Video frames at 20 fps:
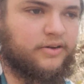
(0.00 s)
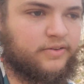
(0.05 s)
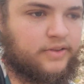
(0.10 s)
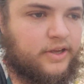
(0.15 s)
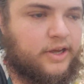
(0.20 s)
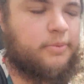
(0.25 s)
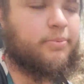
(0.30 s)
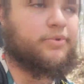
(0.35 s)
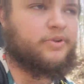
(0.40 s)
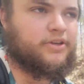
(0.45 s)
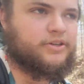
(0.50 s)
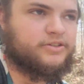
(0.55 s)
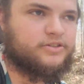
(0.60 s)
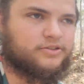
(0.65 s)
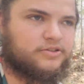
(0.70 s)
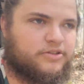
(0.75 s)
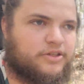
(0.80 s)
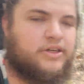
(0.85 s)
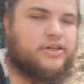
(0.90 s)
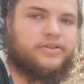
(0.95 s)
on the
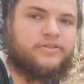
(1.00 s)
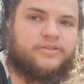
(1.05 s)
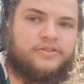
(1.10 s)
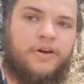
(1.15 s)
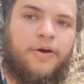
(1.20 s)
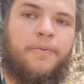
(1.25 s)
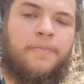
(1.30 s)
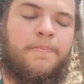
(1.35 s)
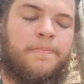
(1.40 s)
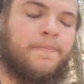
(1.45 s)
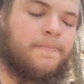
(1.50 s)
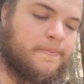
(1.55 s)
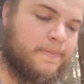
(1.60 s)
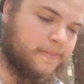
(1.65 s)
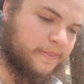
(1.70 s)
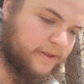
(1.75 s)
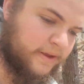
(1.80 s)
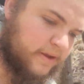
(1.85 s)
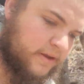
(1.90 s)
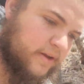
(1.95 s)
Appalachian Trail. So
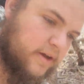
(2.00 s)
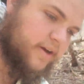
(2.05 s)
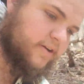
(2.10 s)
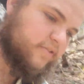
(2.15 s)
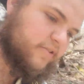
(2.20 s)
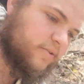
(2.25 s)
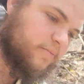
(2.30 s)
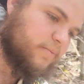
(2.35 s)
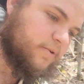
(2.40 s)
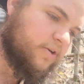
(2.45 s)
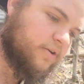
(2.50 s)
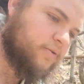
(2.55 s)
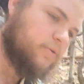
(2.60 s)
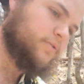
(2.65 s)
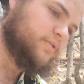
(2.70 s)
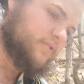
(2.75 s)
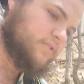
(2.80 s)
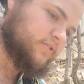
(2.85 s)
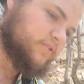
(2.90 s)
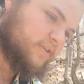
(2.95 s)
that's going to be
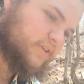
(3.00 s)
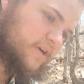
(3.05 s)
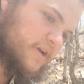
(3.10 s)
cool to see